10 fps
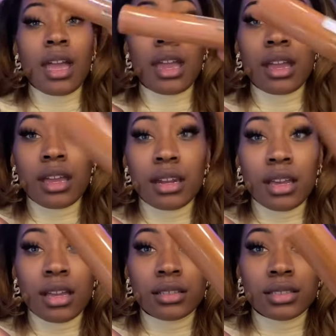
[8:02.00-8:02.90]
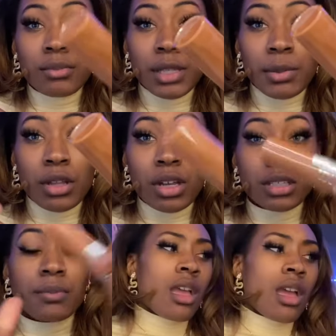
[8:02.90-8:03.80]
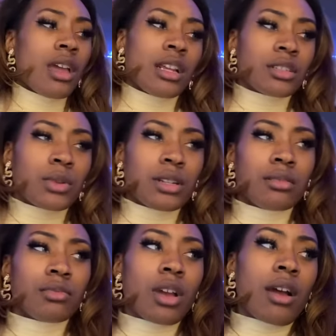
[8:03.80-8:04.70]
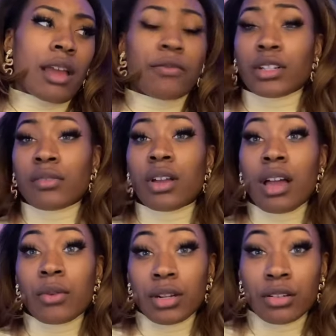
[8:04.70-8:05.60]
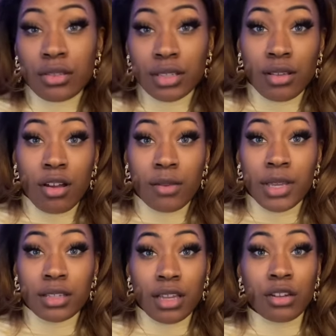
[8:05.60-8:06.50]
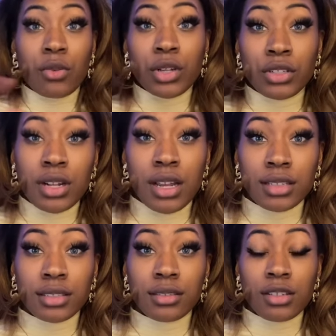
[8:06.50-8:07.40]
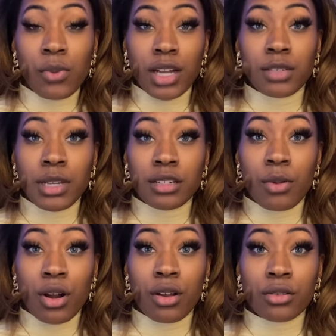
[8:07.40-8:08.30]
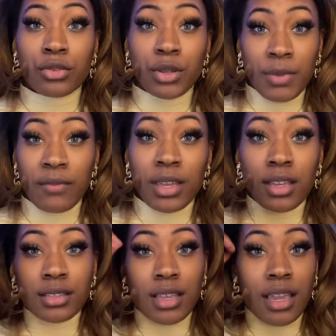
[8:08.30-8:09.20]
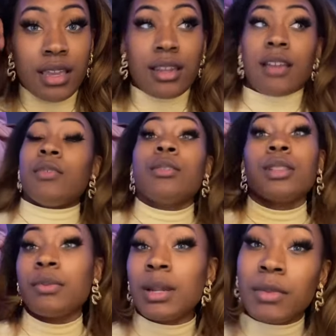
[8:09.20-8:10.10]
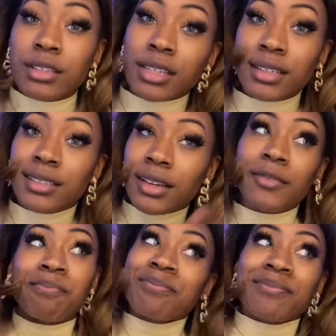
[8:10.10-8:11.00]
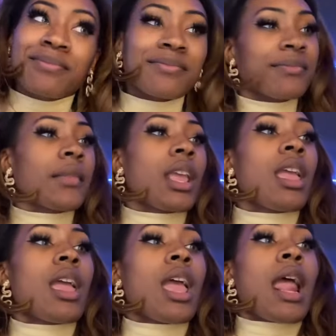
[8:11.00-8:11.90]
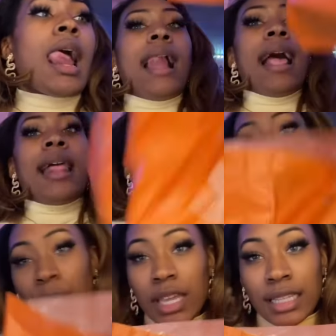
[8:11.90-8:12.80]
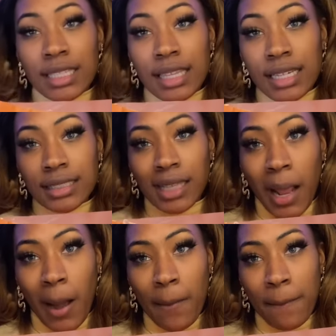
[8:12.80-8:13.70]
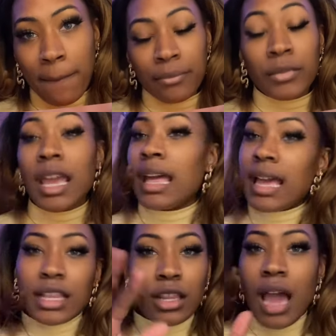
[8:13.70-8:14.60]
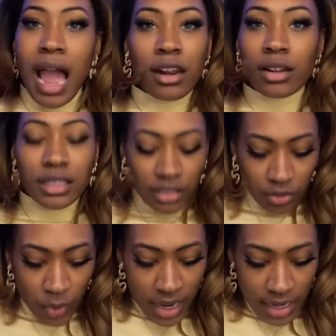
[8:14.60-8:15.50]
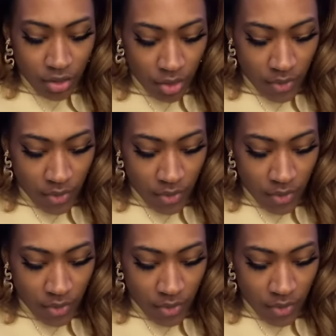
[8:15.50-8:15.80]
and some lip gloss. And I just wanted, okay, first of all, I wanted to do this haul because I don't want you guys to watch me tomorrow doing my face and have no clue what I'm using. So then we get to this. And this is why I don't go